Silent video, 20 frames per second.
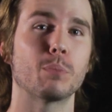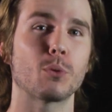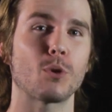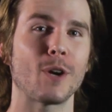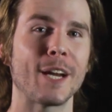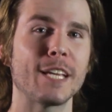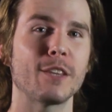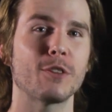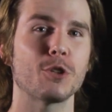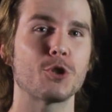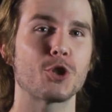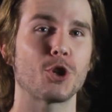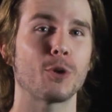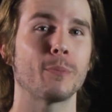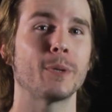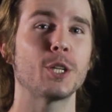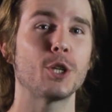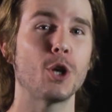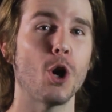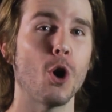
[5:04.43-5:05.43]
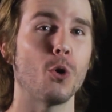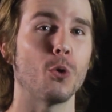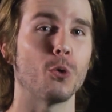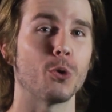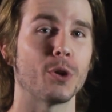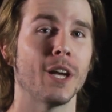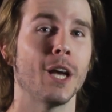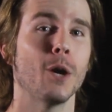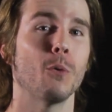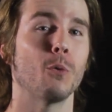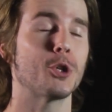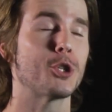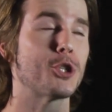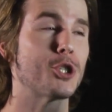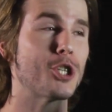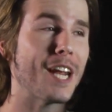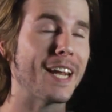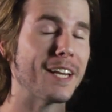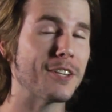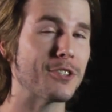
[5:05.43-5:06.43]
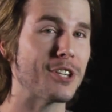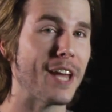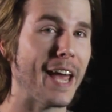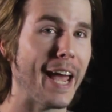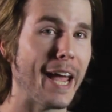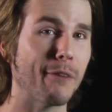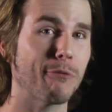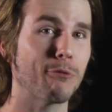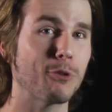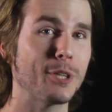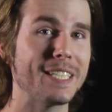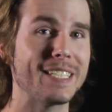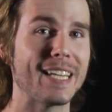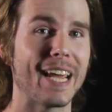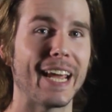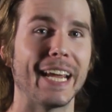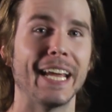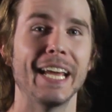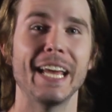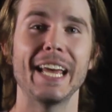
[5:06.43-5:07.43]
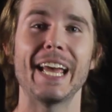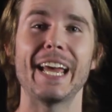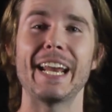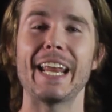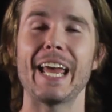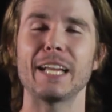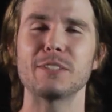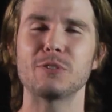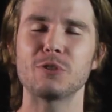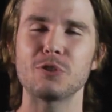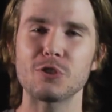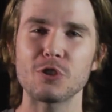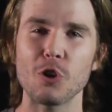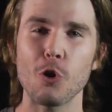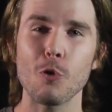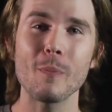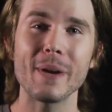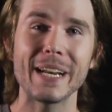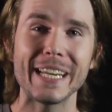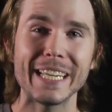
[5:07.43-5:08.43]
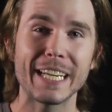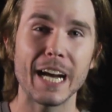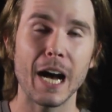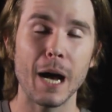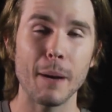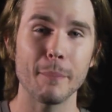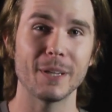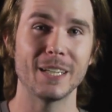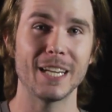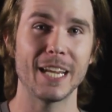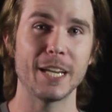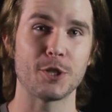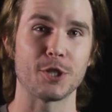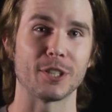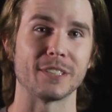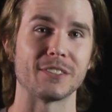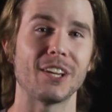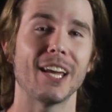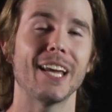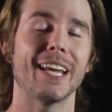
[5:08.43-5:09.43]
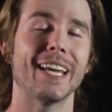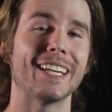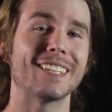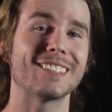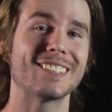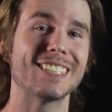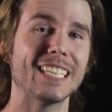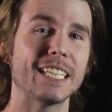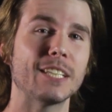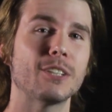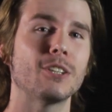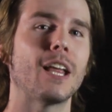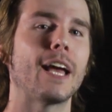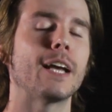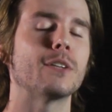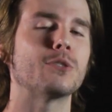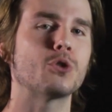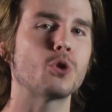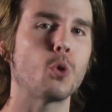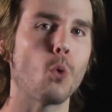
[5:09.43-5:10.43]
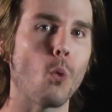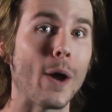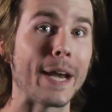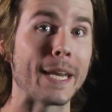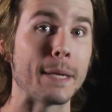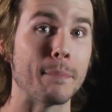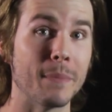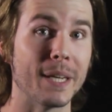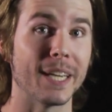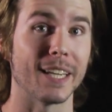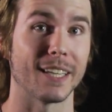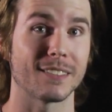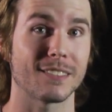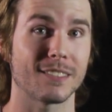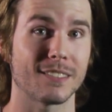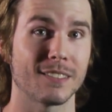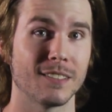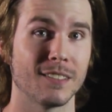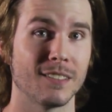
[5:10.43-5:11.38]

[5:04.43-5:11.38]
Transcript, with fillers: break the German code, which changed every day and had so many combinations in as little as 20 minutes.